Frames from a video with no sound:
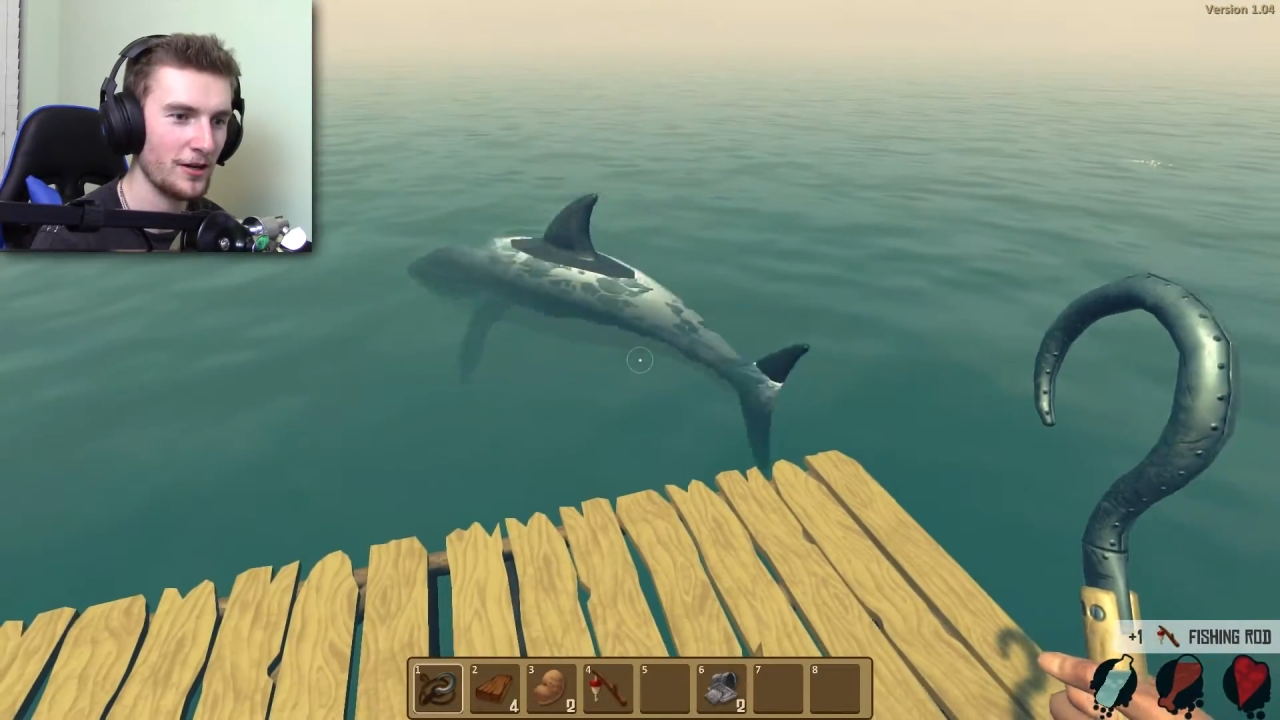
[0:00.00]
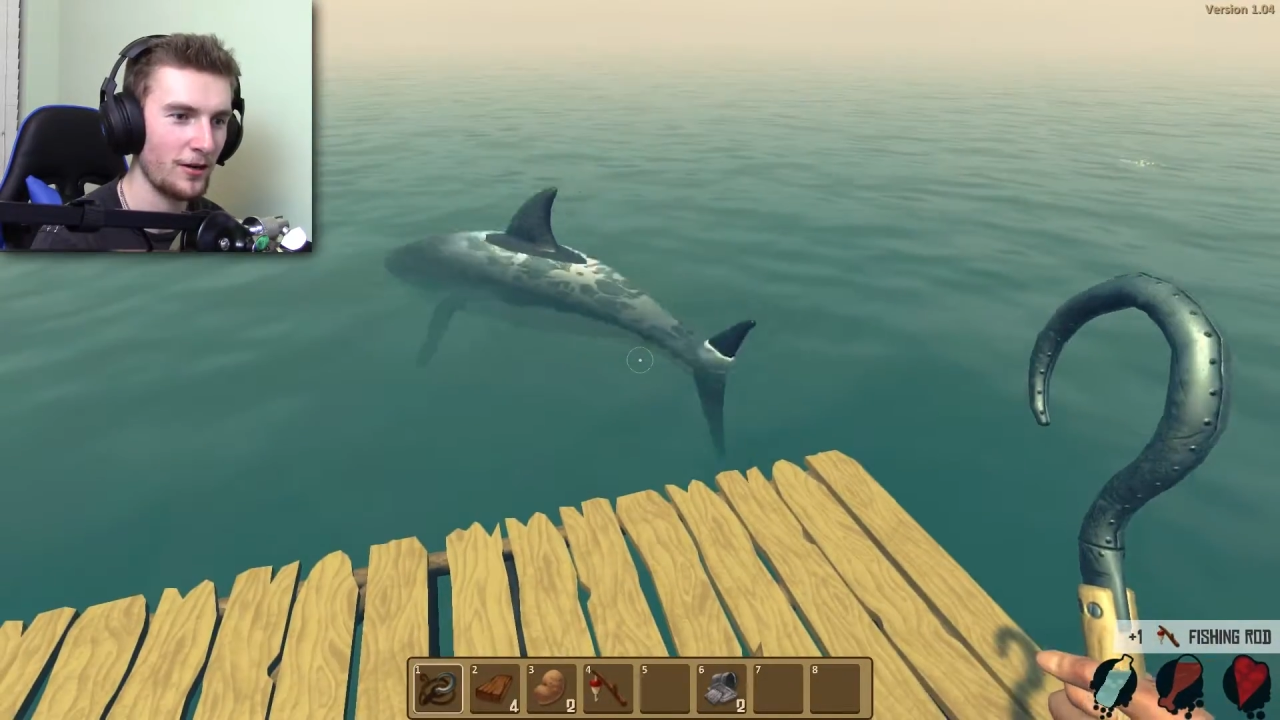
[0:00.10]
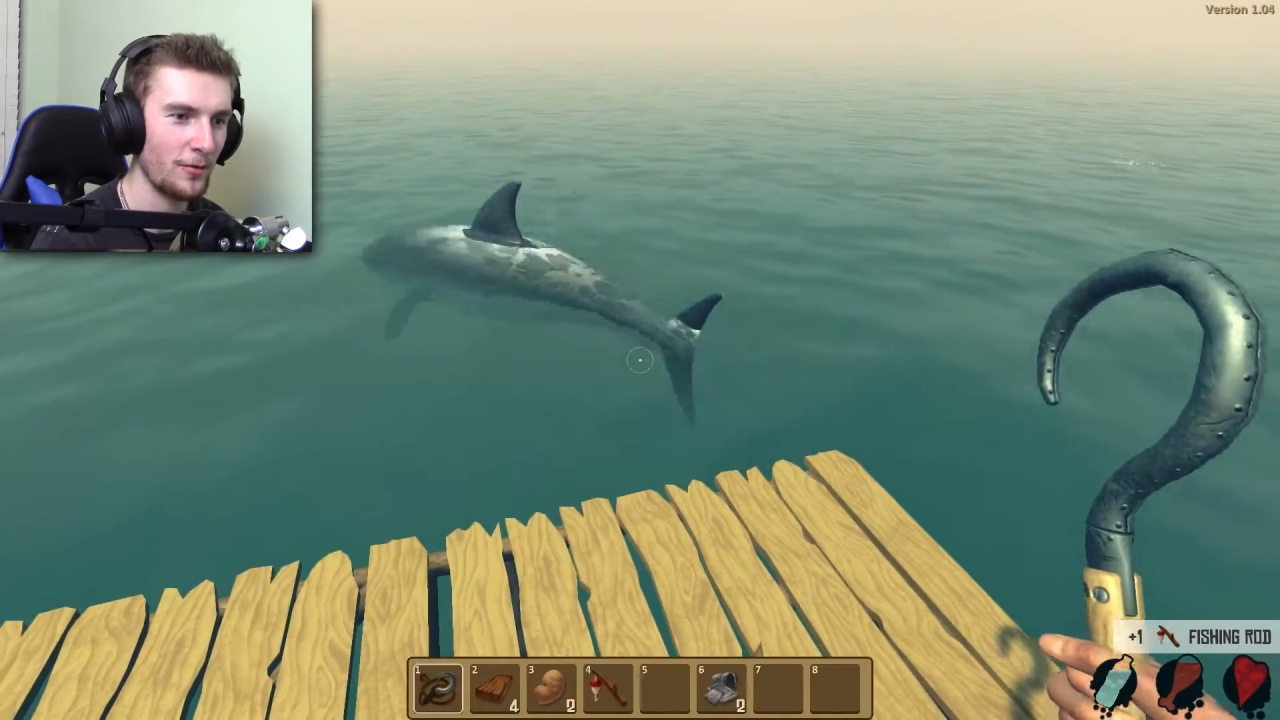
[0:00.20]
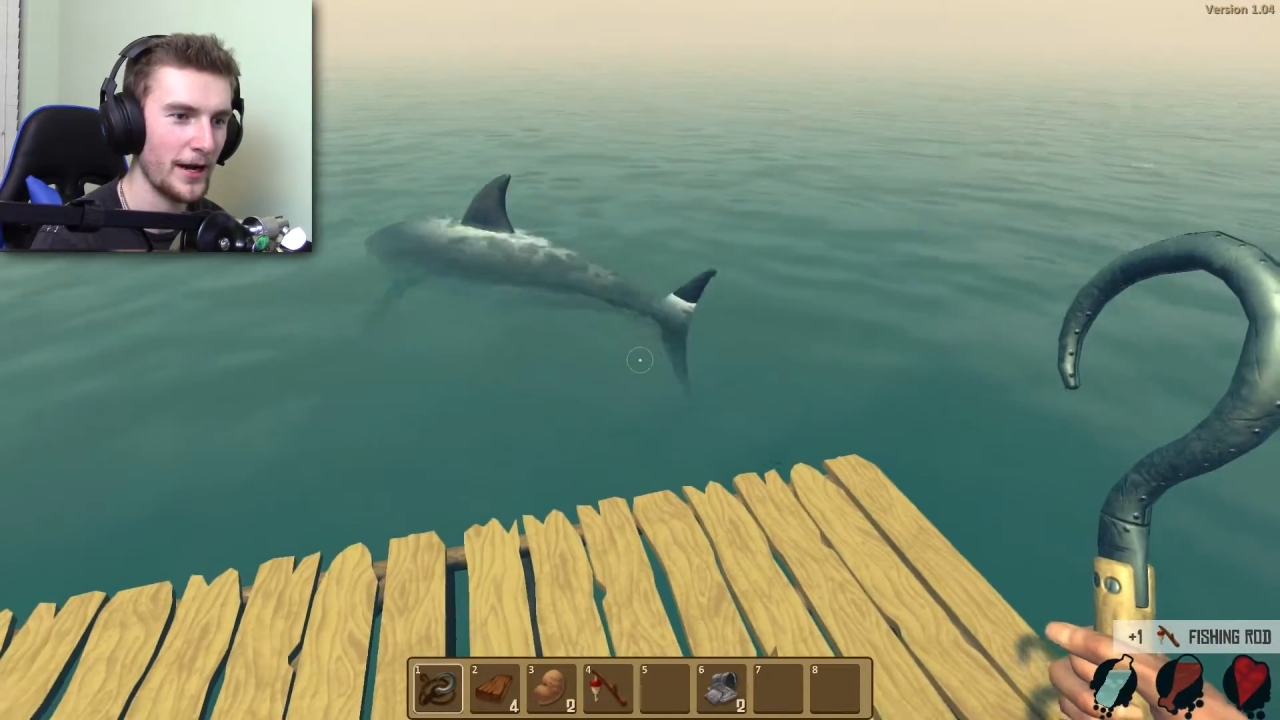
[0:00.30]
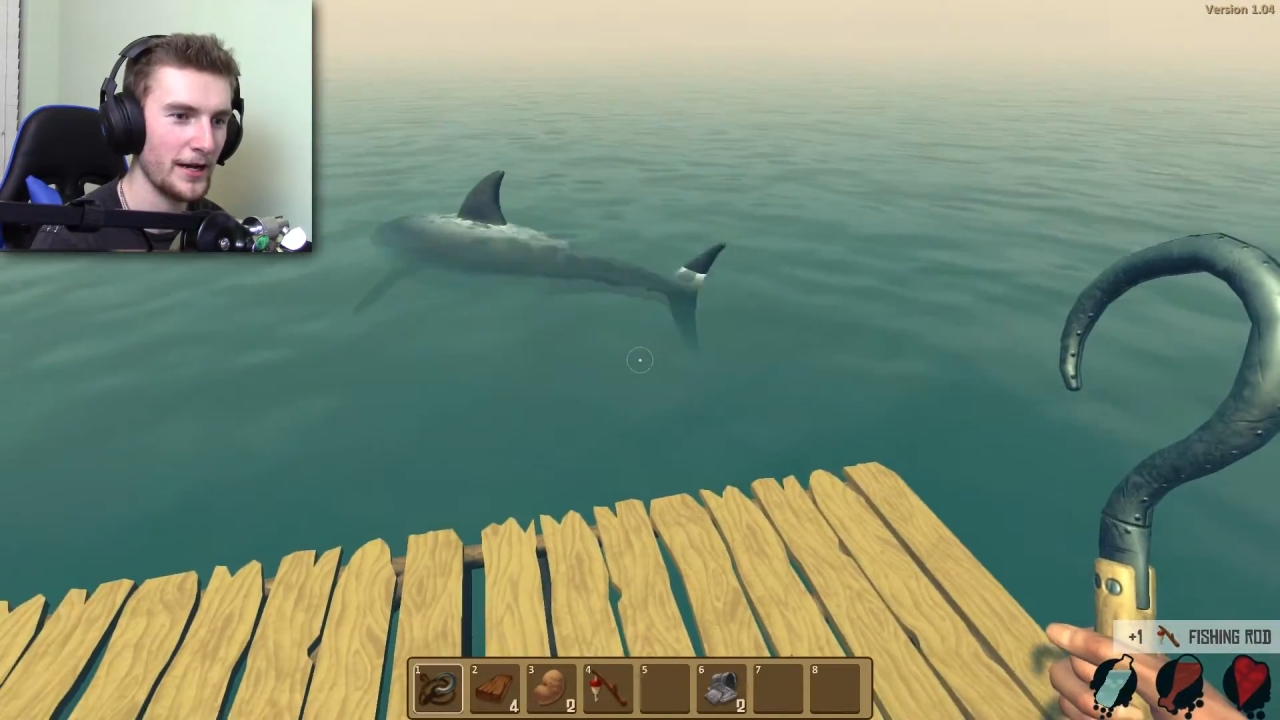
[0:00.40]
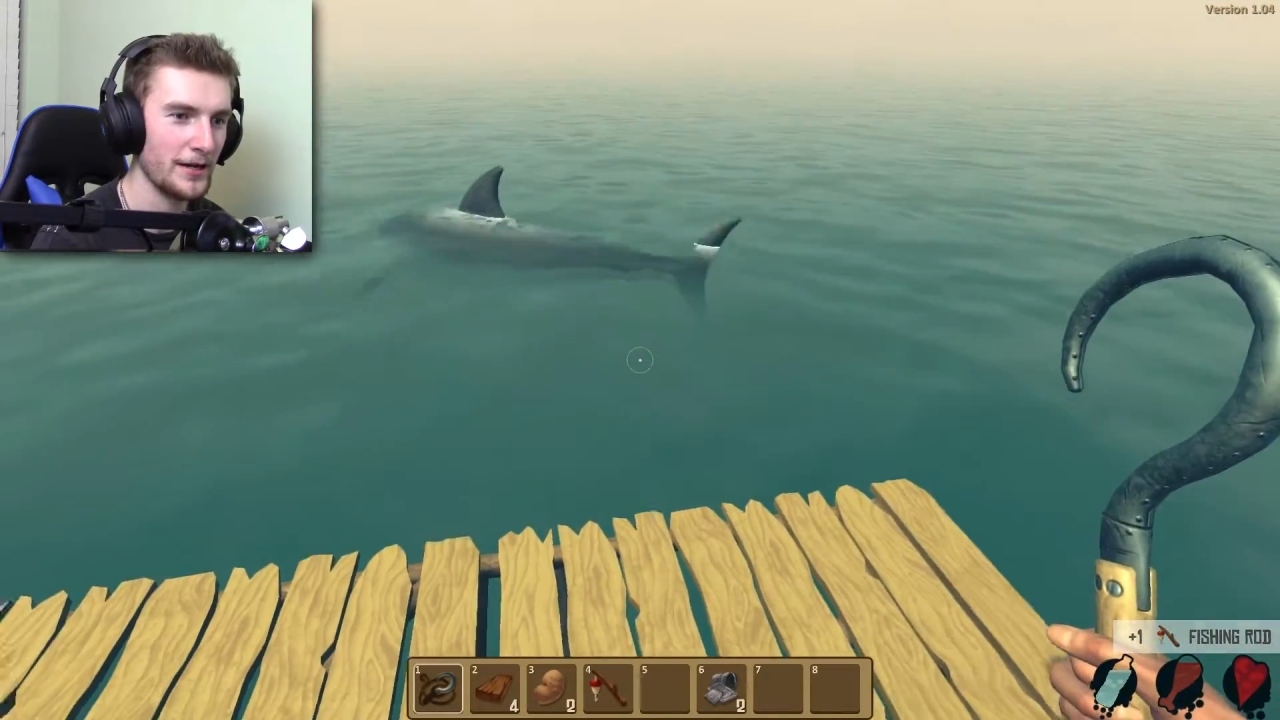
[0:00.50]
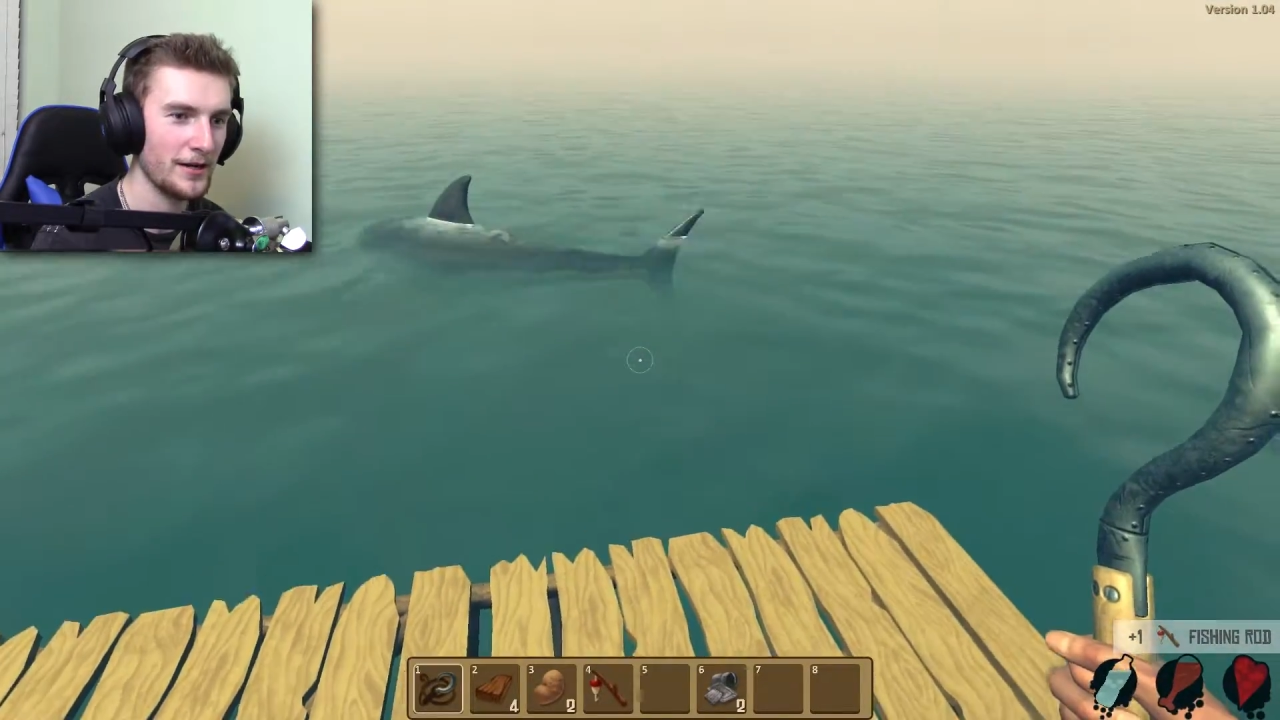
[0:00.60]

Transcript: go away,